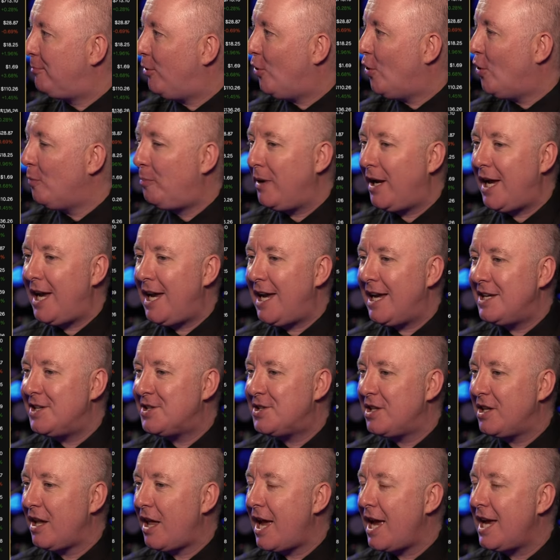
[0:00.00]
Paul B
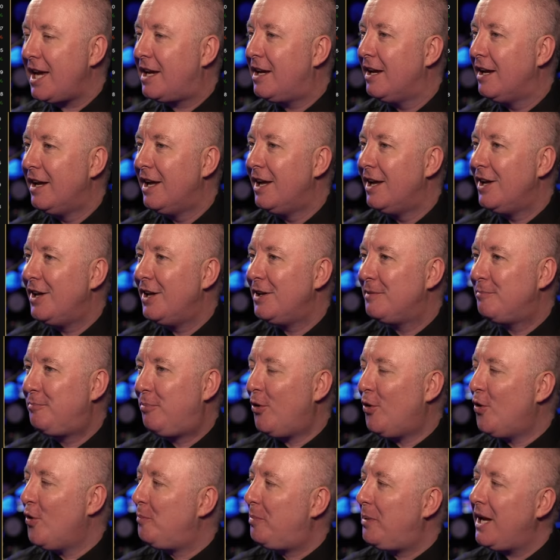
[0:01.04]
is like
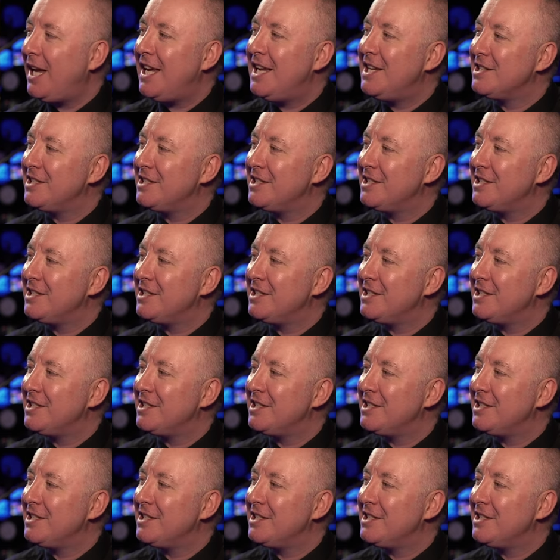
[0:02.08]
Paul B